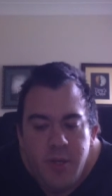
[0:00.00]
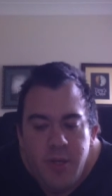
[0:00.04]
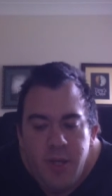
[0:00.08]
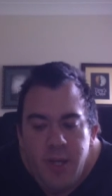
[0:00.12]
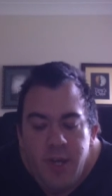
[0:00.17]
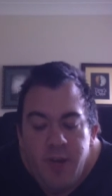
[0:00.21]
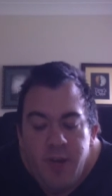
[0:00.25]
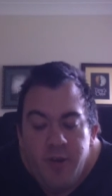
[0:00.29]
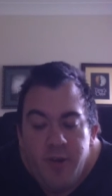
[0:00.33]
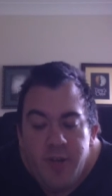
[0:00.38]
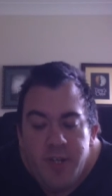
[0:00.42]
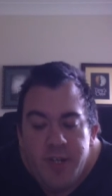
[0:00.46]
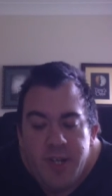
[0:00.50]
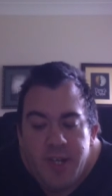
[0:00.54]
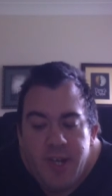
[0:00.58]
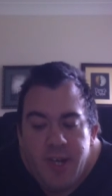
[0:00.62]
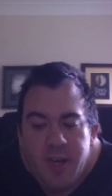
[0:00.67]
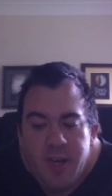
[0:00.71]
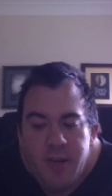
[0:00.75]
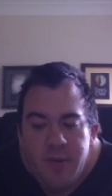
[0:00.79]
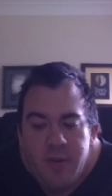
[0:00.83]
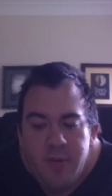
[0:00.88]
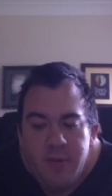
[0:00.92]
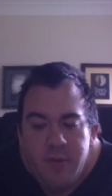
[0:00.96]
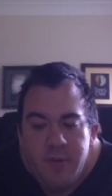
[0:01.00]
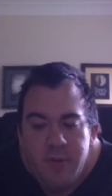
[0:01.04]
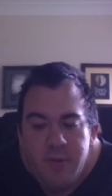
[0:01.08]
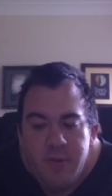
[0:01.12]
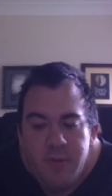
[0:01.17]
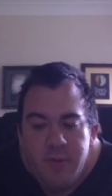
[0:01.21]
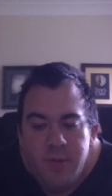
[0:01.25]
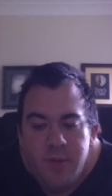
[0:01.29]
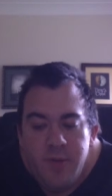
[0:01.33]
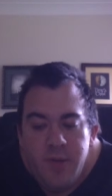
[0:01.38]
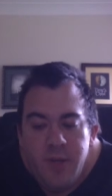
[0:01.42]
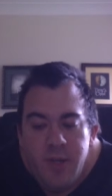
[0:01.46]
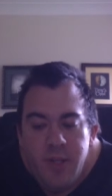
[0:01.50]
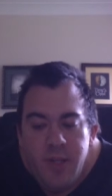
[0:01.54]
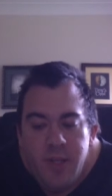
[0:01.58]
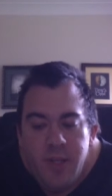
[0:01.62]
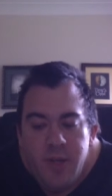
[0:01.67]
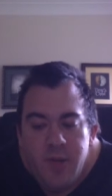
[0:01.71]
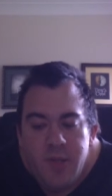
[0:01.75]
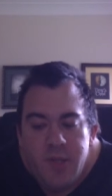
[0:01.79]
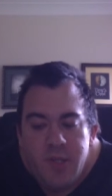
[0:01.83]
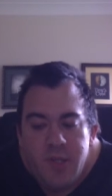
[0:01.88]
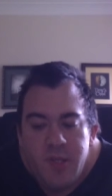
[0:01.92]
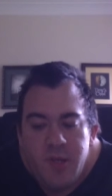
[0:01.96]
Here in town.
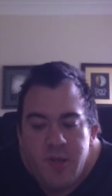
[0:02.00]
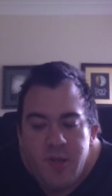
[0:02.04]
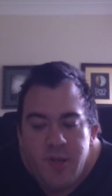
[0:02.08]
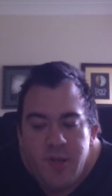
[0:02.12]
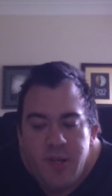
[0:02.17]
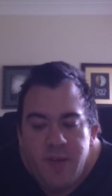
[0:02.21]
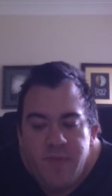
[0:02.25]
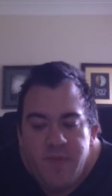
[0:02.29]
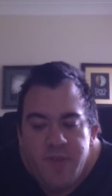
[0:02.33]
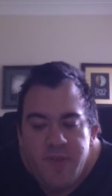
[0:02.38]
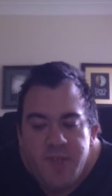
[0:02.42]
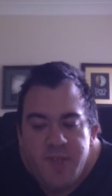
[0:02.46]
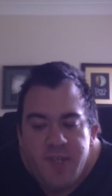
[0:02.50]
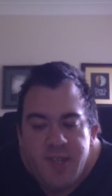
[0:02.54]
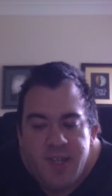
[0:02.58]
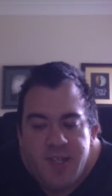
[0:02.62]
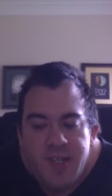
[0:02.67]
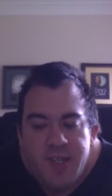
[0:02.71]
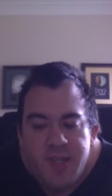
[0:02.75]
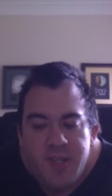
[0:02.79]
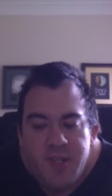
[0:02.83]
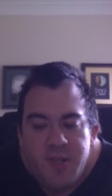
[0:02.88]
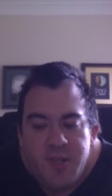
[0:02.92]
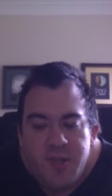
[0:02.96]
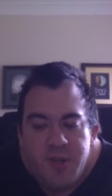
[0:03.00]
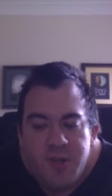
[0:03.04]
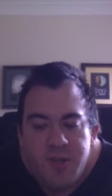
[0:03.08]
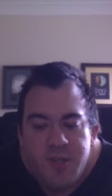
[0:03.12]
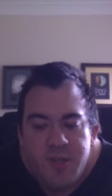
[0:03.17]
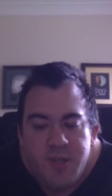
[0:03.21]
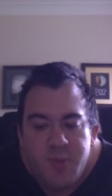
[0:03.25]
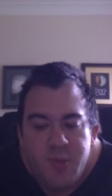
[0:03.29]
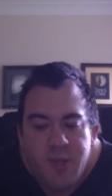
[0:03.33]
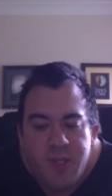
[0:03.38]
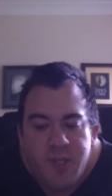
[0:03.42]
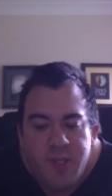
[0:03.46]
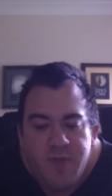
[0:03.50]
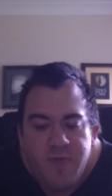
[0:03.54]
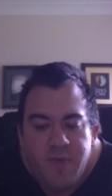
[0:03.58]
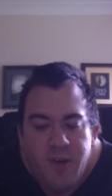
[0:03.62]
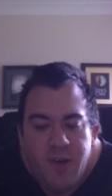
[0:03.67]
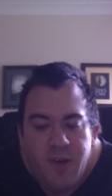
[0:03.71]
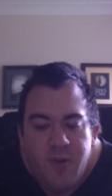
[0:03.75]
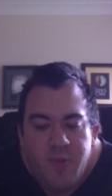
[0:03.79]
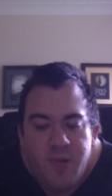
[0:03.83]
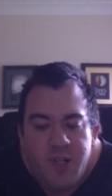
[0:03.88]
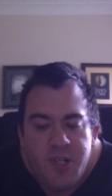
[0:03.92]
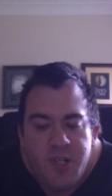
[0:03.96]
There was no need for Stacey too to
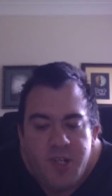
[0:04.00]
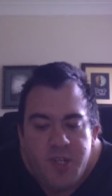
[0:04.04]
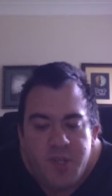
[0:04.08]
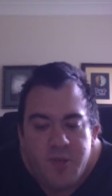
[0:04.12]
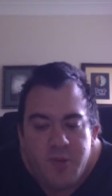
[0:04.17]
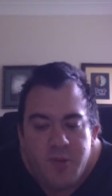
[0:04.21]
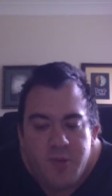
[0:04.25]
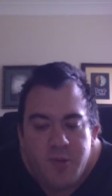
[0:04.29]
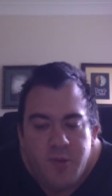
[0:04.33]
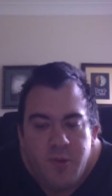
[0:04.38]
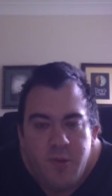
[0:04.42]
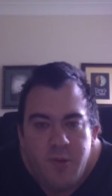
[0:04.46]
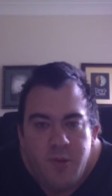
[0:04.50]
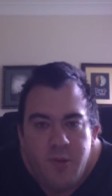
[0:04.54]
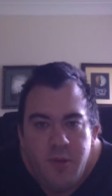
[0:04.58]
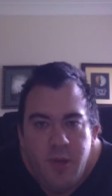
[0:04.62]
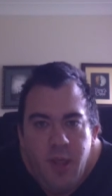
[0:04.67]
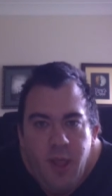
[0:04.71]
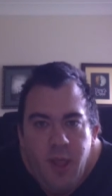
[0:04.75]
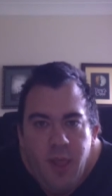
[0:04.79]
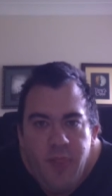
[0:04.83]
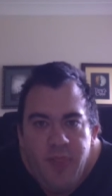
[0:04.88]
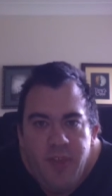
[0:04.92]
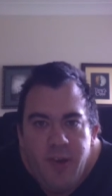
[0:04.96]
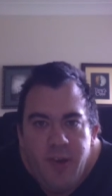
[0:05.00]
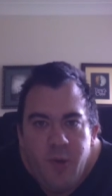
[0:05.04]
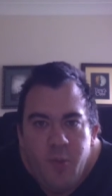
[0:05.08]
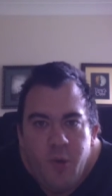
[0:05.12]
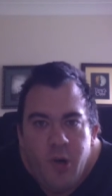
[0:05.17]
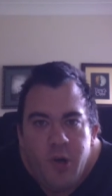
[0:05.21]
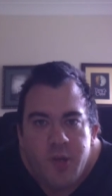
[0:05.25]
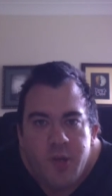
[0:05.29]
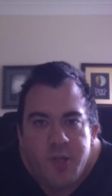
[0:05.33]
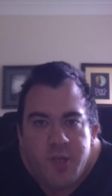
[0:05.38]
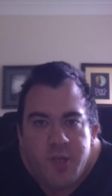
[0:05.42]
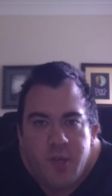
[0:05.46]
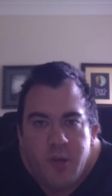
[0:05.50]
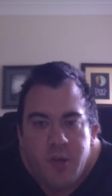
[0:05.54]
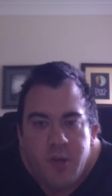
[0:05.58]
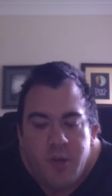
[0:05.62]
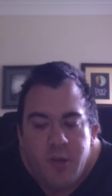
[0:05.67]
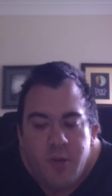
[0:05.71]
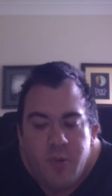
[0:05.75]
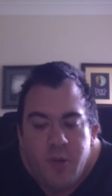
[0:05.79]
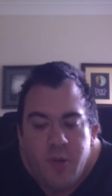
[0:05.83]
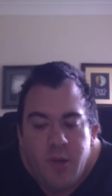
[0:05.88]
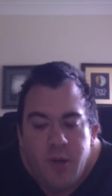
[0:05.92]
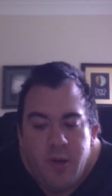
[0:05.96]
specify which school. There was
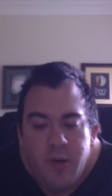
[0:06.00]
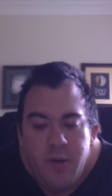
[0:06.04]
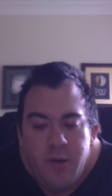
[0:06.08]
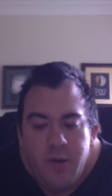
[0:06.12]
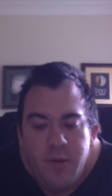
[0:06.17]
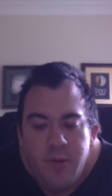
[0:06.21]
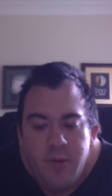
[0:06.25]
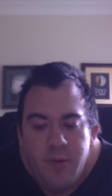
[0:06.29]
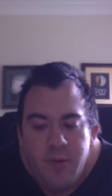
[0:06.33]
only one.